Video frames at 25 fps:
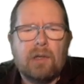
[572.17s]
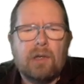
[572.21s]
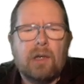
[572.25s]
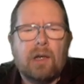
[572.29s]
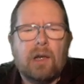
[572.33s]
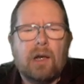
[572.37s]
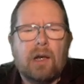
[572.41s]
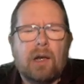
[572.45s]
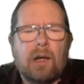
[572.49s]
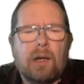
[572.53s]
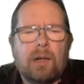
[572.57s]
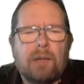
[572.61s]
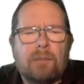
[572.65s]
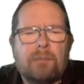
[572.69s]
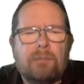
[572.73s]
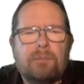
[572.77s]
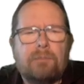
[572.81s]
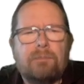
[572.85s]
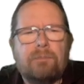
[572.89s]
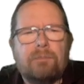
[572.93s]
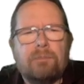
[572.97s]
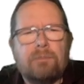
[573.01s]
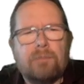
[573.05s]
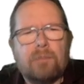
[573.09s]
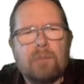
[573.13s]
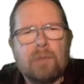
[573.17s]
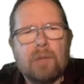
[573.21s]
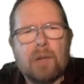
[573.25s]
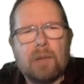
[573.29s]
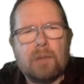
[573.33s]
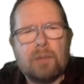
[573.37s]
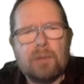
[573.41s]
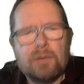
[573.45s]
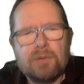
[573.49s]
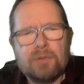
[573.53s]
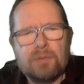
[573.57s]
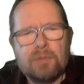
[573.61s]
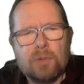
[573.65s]
I'll
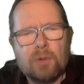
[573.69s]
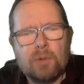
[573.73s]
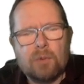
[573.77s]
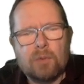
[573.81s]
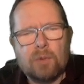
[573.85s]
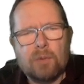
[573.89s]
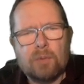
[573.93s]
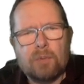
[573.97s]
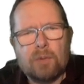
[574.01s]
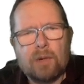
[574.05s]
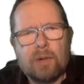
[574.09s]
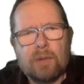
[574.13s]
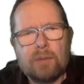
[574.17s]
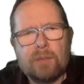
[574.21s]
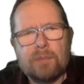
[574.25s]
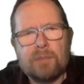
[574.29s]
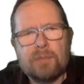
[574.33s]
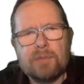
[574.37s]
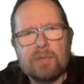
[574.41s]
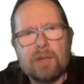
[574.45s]
put some homework problems